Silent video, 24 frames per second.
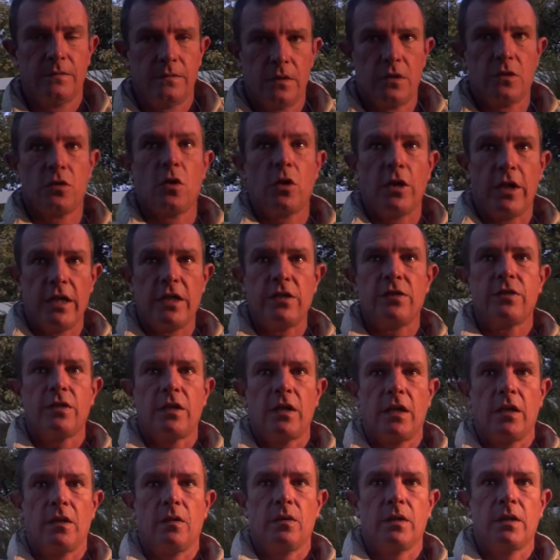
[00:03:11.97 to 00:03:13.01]
It's got a
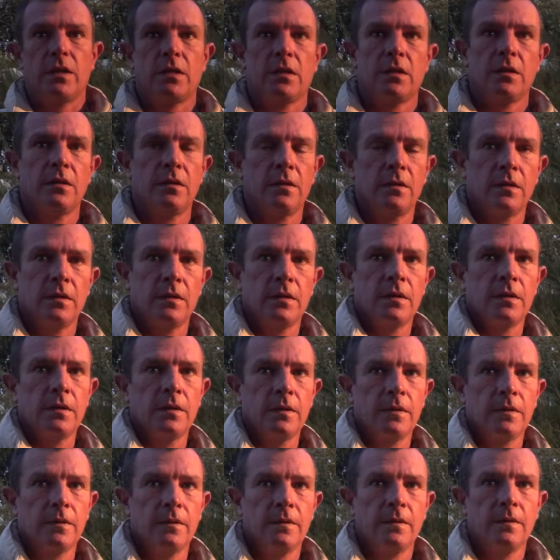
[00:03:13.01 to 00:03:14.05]
history on it.
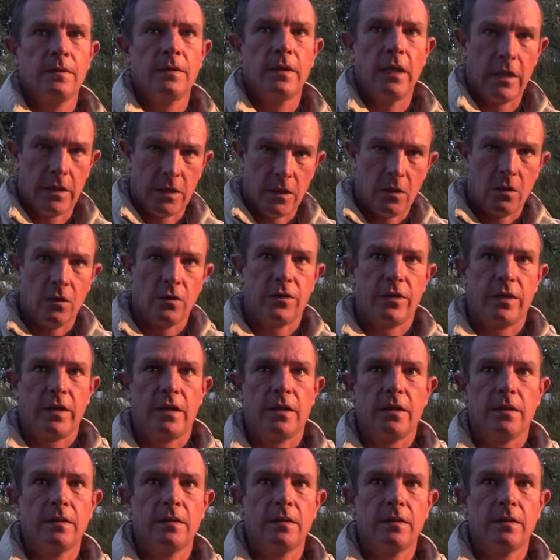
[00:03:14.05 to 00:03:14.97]
That whole thing.